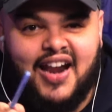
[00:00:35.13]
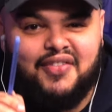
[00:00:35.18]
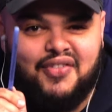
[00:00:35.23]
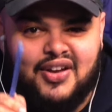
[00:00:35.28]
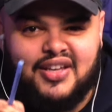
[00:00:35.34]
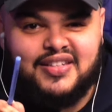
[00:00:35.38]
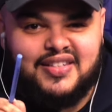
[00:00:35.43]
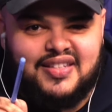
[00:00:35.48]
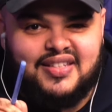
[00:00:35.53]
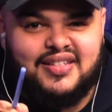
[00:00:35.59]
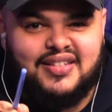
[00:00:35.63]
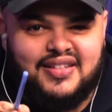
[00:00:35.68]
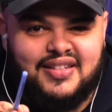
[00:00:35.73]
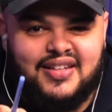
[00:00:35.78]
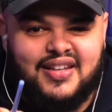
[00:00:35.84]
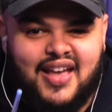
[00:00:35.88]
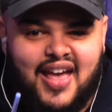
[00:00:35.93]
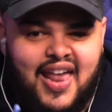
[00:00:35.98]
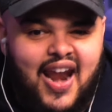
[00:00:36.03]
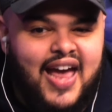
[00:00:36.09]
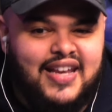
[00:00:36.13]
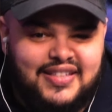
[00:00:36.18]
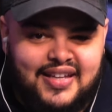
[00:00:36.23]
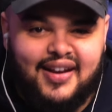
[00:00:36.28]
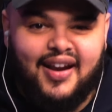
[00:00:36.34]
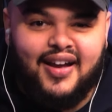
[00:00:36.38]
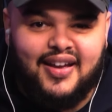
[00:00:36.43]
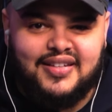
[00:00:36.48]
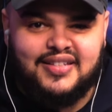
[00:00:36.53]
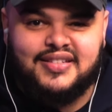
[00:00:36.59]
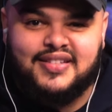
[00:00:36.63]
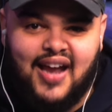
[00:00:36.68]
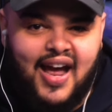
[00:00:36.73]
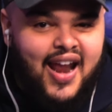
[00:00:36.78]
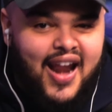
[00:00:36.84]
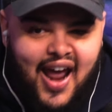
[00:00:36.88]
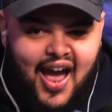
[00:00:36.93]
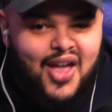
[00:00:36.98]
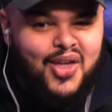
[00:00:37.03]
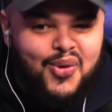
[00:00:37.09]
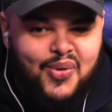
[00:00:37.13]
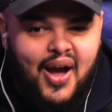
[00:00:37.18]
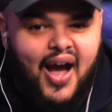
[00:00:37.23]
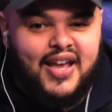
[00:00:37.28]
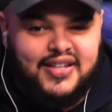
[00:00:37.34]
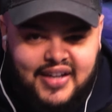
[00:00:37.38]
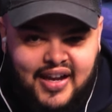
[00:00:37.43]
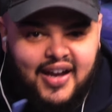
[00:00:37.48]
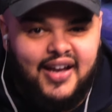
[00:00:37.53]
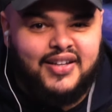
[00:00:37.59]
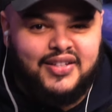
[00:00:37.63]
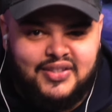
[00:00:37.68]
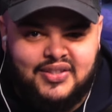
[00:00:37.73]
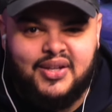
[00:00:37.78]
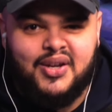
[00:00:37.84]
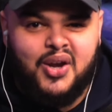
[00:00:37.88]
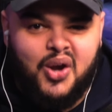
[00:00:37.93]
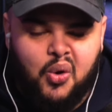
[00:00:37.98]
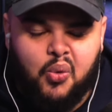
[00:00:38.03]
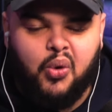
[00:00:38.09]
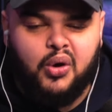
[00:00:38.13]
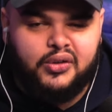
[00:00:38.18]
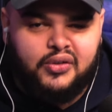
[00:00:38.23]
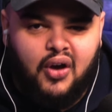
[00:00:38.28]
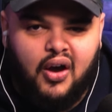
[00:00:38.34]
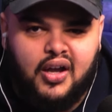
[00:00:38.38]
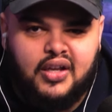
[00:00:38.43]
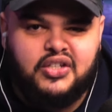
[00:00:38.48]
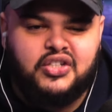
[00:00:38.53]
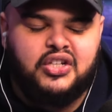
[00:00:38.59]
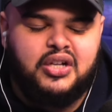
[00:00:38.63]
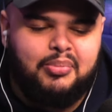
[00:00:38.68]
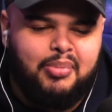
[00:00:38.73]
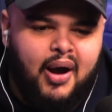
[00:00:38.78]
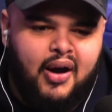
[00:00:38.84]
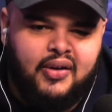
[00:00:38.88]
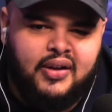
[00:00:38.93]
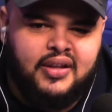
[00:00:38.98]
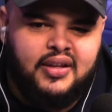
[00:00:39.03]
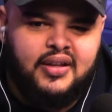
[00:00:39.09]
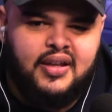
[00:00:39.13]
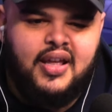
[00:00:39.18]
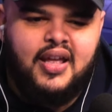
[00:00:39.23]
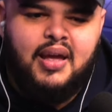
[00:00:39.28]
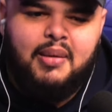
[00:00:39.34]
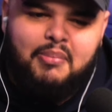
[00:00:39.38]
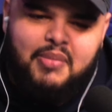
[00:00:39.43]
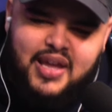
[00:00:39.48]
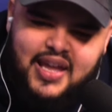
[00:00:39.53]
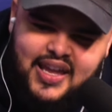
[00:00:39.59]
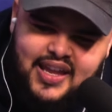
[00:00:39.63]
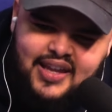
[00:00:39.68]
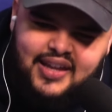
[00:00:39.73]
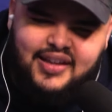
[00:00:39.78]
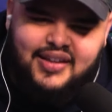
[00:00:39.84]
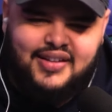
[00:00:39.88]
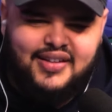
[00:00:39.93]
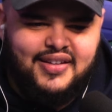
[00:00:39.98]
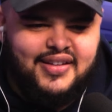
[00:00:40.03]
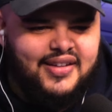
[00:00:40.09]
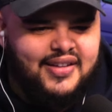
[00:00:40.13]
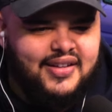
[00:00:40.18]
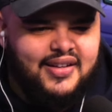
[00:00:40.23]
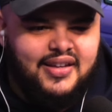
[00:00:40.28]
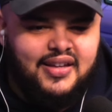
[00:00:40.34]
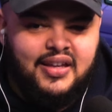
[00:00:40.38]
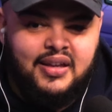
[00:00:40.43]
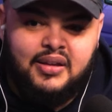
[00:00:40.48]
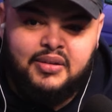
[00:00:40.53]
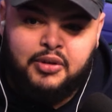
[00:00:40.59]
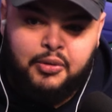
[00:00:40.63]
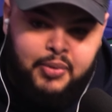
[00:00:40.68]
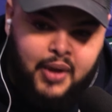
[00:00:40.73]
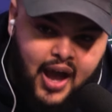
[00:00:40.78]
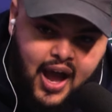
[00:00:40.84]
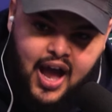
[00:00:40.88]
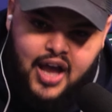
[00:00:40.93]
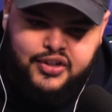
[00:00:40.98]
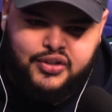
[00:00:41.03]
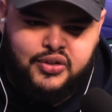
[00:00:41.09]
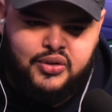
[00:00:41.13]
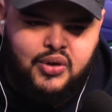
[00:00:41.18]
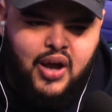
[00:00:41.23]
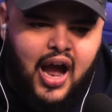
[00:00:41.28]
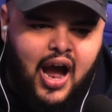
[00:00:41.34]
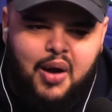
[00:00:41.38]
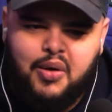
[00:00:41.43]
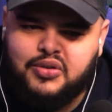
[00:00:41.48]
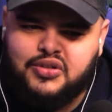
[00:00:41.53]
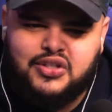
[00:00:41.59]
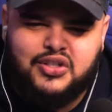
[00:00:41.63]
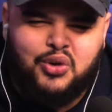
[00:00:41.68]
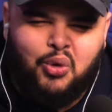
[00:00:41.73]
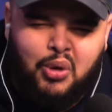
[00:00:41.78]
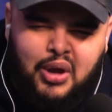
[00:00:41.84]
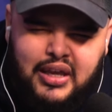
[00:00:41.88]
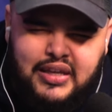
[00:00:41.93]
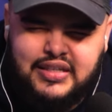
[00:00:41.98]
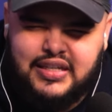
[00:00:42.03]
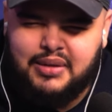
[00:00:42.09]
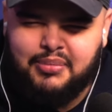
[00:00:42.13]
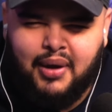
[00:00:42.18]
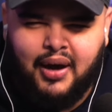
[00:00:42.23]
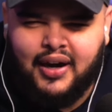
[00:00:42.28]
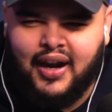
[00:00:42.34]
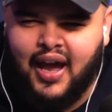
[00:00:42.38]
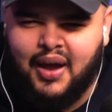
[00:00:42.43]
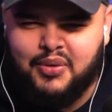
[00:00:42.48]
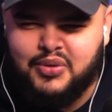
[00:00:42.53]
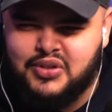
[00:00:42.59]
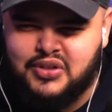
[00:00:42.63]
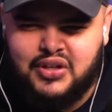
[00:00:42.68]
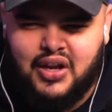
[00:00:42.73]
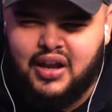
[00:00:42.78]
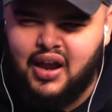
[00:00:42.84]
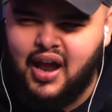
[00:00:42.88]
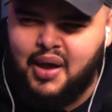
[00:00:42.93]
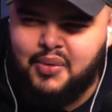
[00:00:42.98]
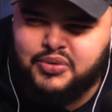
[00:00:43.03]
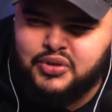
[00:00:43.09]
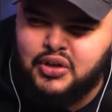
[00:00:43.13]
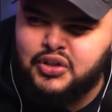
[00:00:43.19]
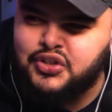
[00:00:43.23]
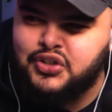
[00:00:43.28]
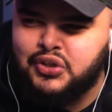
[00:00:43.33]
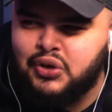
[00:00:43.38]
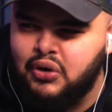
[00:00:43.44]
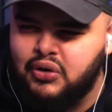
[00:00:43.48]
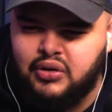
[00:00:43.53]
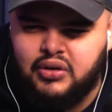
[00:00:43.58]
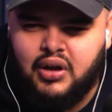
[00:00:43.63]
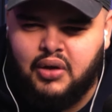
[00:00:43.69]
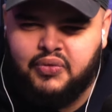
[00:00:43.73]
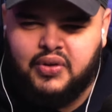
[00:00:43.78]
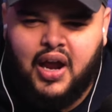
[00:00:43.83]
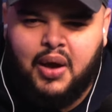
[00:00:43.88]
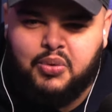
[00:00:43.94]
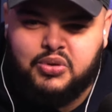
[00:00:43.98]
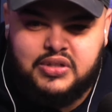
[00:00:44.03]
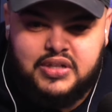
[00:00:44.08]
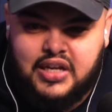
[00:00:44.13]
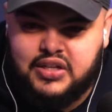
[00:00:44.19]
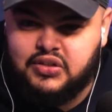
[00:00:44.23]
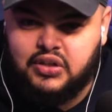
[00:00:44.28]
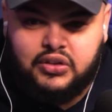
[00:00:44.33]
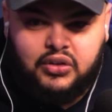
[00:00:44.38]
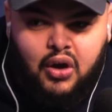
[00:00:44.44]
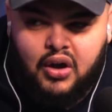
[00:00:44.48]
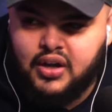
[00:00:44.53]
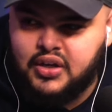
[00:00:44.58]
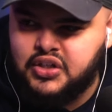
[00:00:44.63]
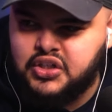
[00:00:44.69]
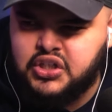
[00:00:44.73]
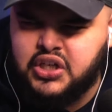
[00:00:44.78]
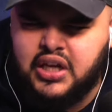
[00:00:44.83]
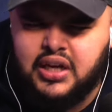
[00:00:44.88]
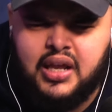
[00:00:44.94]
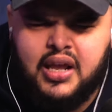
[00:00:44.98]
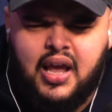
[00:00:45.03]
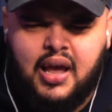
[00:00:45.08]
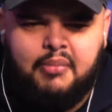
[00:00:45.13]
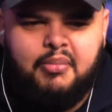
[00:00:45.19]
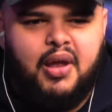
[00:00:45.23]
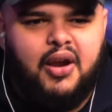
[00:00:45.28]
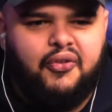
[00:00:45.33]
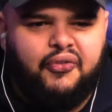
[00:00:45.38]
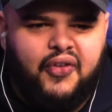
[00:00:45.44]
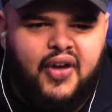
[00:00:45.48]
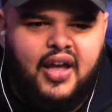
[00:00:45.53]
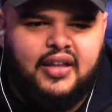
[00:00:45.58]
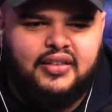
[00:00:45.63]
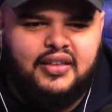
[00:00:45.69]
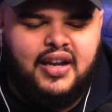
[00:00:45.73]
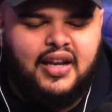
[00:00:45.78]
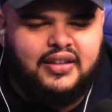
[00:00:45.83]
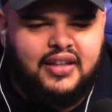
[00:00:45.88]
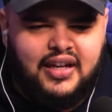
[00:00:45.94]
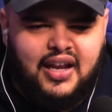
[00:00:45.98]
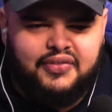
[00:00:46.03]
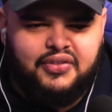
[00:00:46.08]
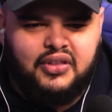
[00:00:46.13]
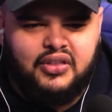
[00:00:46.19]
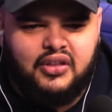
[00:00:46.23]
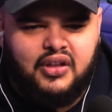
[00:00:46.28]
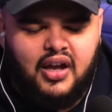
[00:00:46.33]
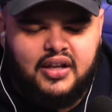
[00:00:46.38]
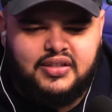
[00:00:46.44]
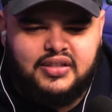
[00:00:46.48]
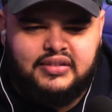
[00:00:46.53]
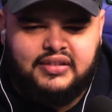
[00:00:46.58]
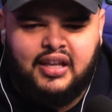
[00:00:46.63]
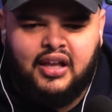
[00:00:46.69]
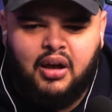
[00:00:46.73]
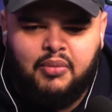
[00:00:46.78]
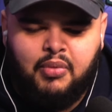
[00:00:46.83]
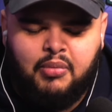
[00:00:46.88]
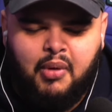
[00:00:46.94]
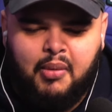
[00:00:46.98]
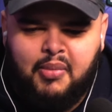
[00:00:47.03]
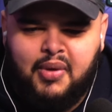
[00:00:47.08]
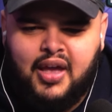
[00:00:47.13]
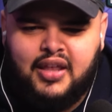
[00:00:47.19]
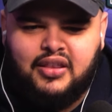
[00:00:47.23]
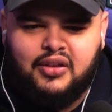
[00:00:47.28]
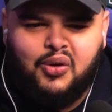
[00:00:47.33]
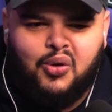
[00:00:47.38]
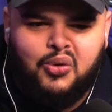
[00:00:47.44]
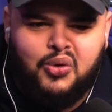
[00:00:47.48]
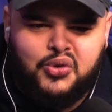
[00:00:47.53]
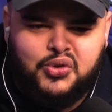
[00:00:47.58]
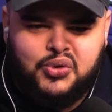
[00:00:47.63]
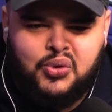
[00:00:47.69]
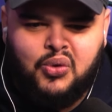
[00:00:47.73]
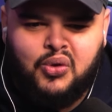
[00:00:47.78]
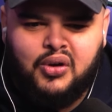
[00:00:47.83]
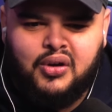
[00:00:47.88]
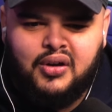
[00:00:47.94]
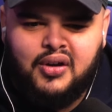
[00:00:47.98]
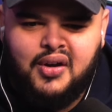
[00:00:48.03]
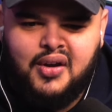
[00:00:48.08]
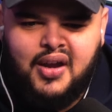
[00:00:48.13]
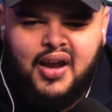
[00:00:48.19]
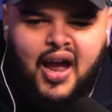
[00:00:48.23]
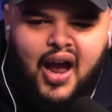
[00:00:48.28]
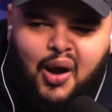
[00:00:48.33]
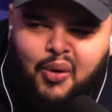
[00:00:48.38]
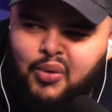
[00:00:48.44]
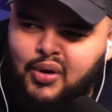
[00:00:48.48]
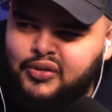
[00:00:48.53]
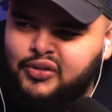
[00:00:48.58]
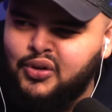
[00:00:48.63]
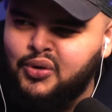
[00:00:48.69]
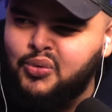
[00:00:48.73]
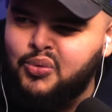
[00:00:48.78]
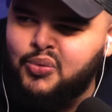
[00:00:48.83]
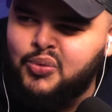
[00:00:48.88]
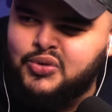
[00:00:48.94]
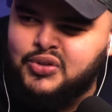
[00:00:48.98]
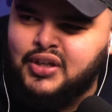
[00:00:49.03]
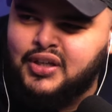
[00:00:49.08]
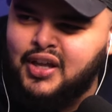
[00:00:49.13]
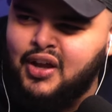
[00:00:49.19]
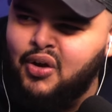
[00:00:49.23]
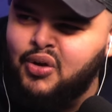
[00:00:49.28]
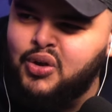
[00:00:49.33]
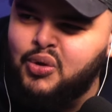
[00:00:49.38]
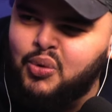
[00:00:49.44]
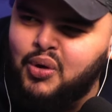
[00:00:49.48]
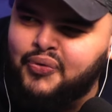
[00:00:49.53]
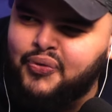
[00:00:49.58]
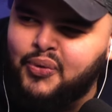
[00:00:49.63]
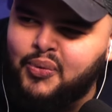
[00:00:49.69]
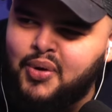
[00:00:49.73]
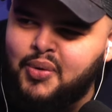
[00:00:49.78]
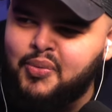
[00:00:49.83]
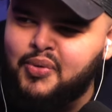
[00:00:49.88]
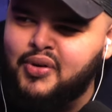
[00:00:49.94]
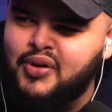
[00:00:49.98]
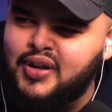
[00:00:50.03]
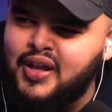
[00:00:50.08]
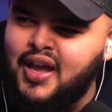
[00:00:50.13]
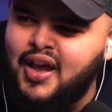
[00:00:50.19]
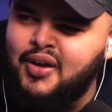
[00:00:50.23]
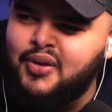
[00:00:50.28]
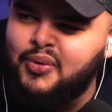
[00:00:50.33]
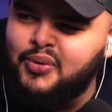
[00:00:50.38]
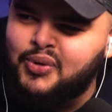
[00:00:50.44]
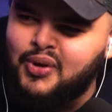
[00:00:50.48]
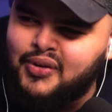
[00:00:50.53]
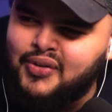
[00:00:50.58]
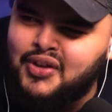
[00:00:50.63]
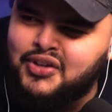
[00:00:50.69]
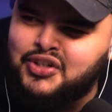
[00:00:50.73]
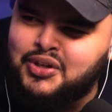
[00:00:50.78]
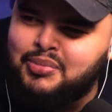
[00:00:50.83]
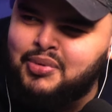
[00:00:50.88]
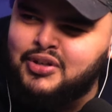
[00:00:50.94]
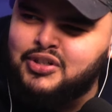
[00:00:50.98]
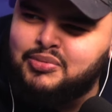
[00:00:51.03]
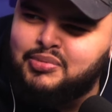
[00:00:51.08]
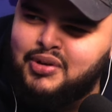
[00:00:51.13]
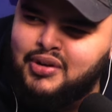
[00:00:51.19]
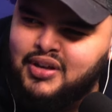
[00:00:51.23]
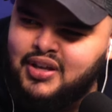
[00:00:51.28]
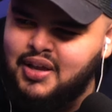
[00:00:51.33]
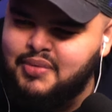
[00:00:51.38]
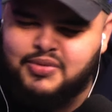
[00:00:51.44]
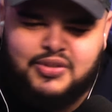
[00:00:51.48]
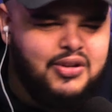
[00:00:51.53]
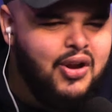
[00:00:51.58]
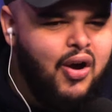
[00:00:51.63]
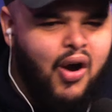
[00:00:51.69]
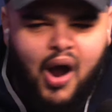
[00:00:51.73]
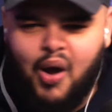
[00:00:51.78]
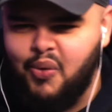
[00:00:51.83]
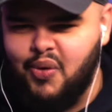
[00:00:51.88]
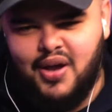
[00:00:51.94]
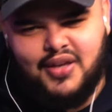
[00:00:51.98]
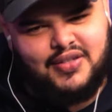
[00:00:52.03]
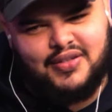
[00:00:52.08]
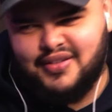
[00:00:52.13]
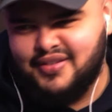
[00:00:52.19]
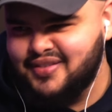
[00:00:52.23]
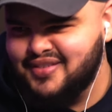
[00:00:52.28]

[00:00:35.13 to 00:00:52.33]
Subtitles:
of us, and I said us, not you guys, us, we're talking shit about it. Me, to be honest with you, I was just queasy about it. I was uncertain of it. I wasn't necessarily talking shit. Matter of fact, and I didn't have the guts to tell him, but my man at the corner store I went to was like, yo, you work for Woodward. Yeah, you were talking that shit about Jahmyr Gibbs. No, I wasn't.